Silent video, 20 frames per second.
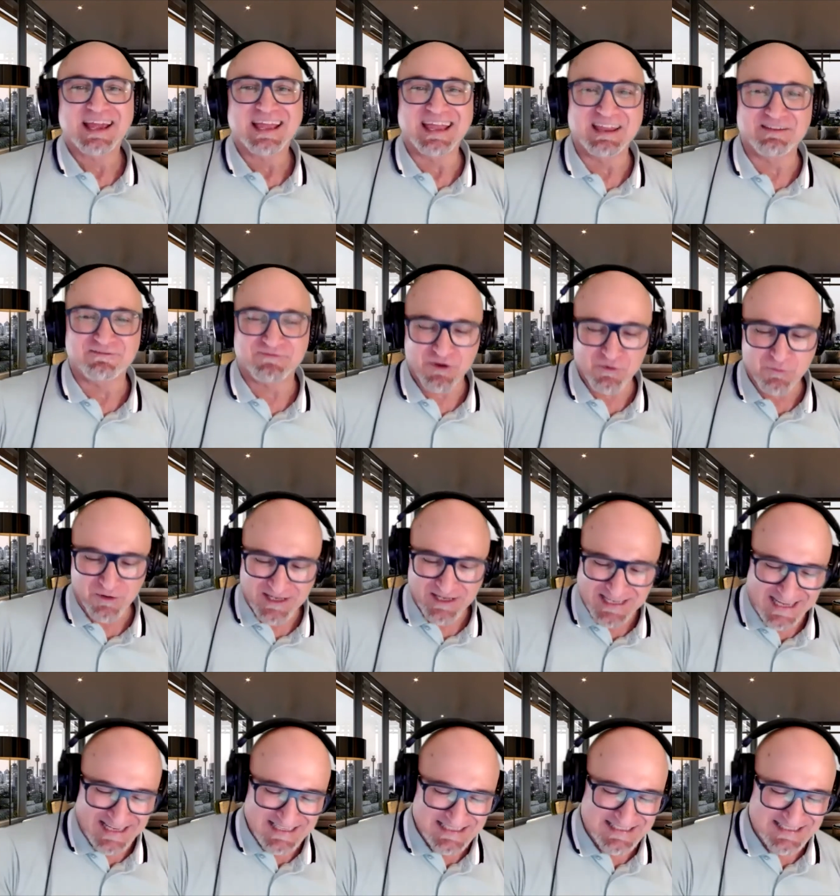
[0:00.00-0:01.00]
If you want to
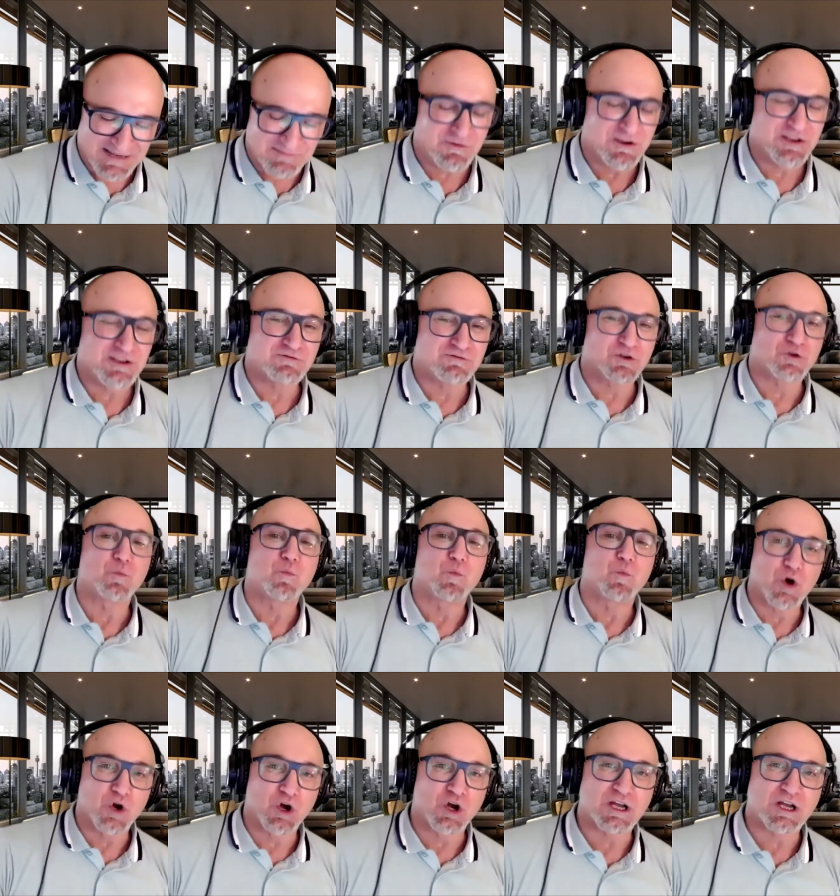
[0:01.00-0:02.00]
get somewhere, you've got to
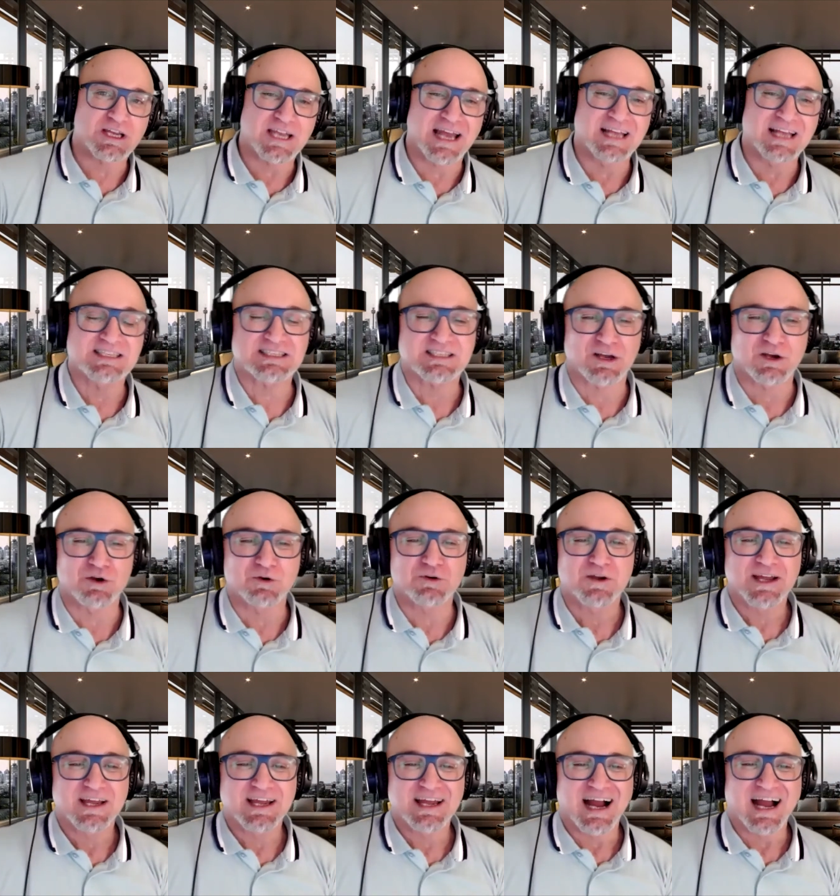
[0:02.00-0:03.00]
work. And so
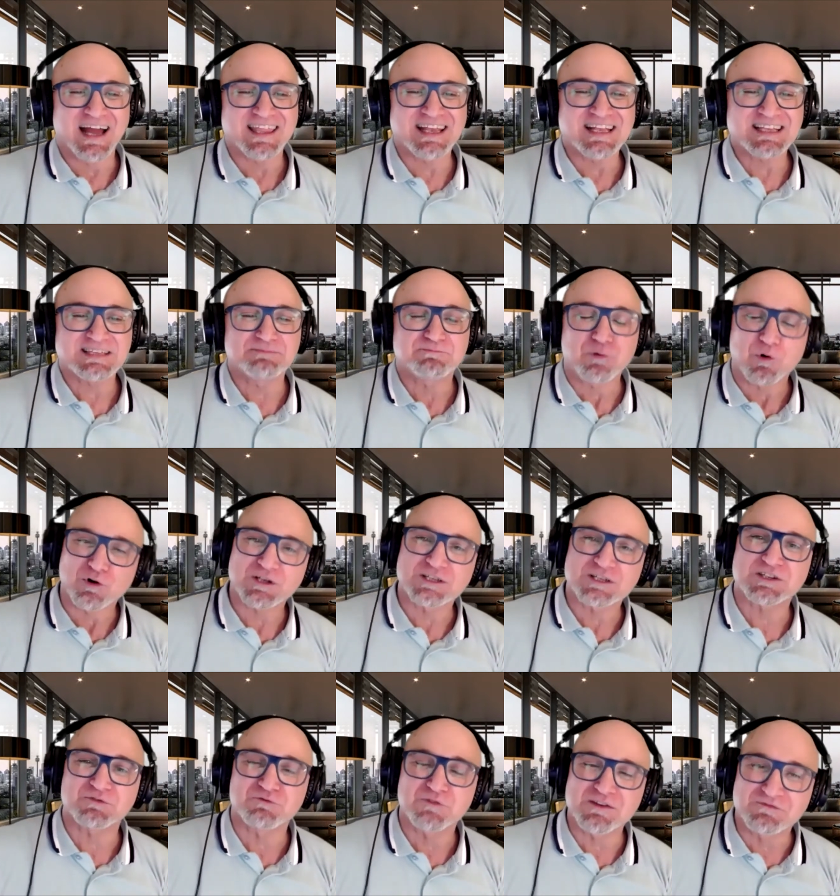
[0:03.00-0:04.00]
I think it's important
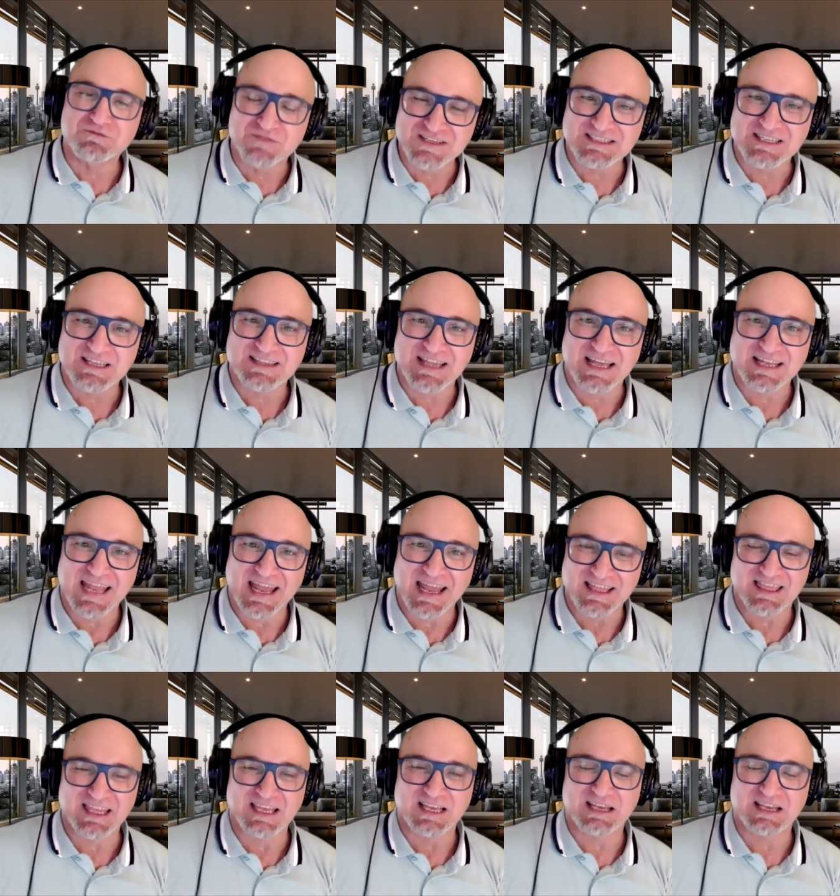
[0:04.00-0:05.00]
to revisit that
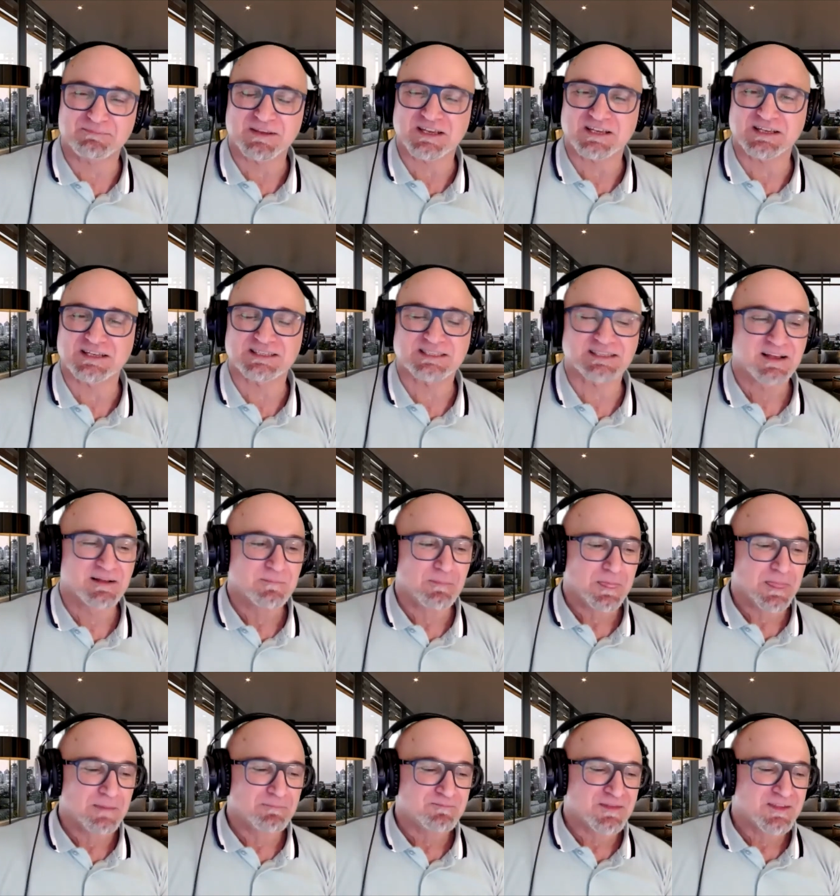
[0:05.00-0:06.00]
ethic, because
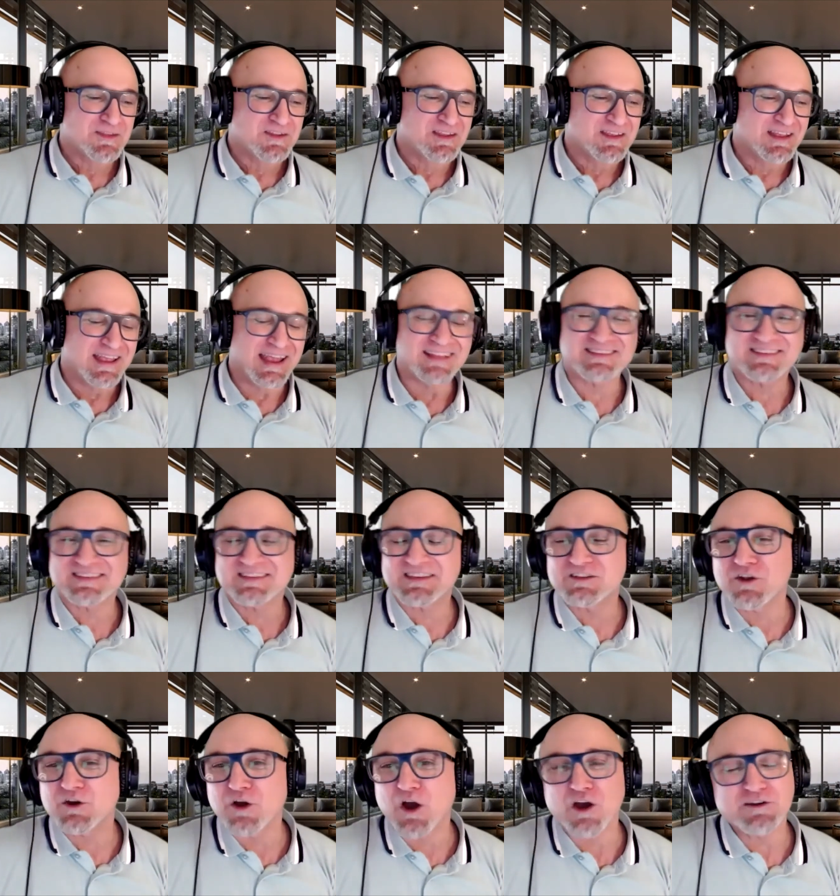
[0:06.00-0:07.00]
it's, you
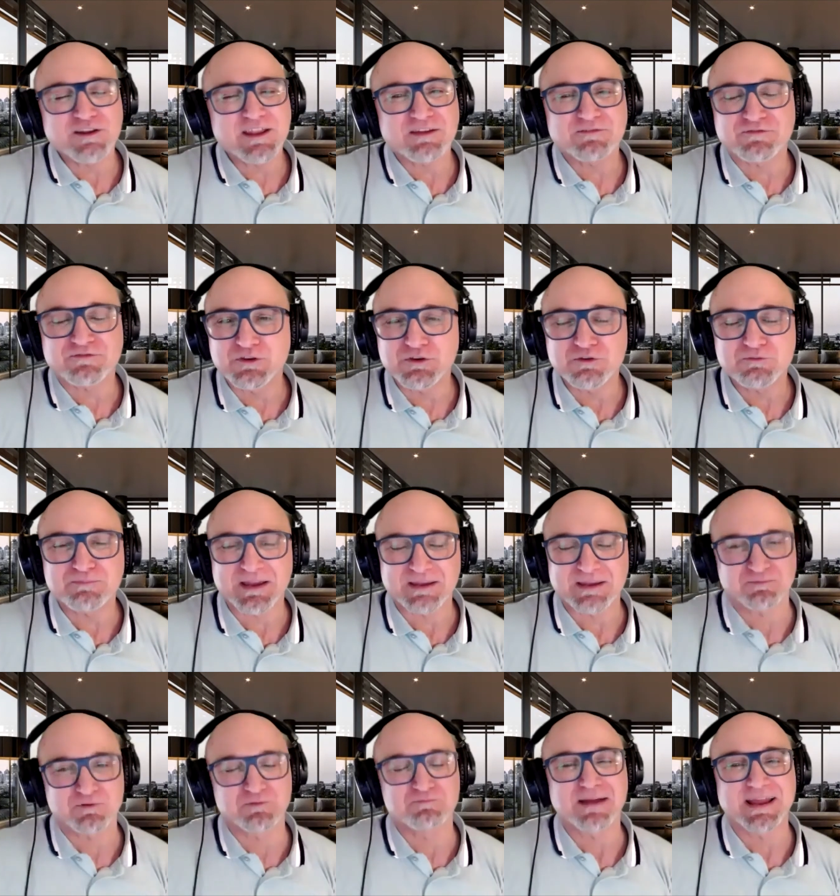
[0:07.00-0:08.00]
know, only a few
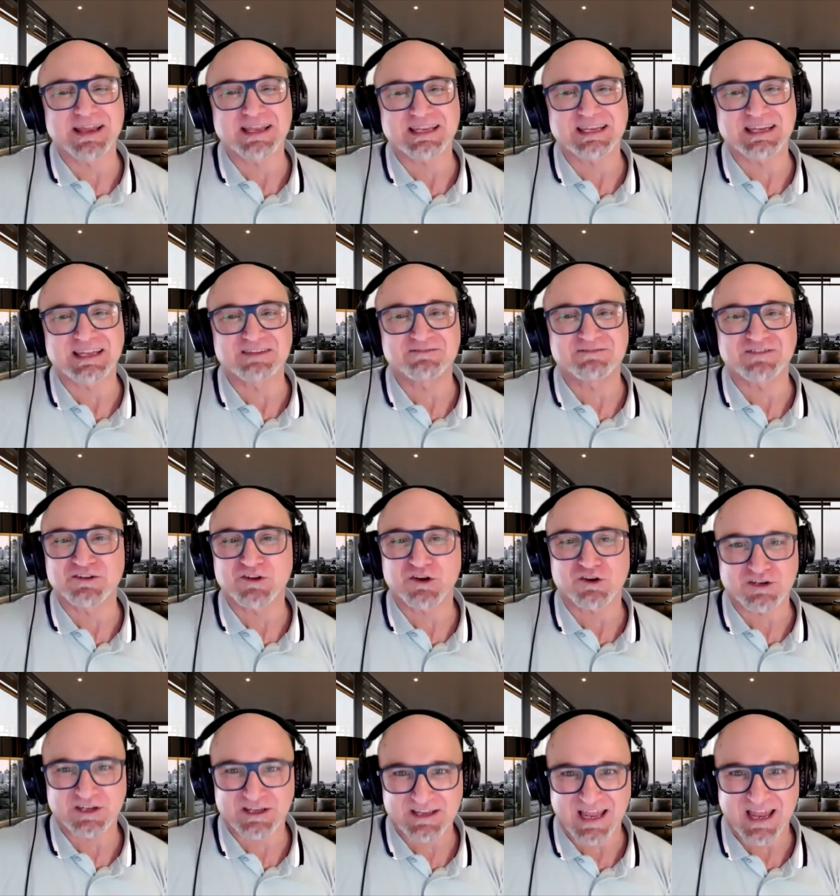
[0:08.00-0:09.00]
people make it if they're not
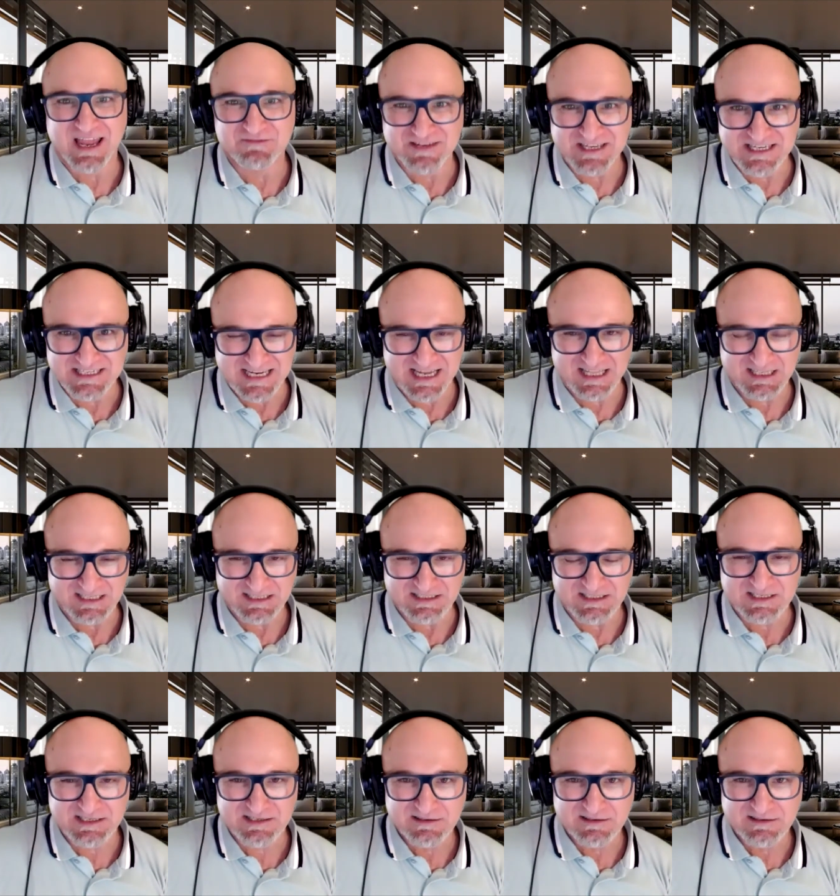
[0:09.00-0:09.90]
going to have any talent.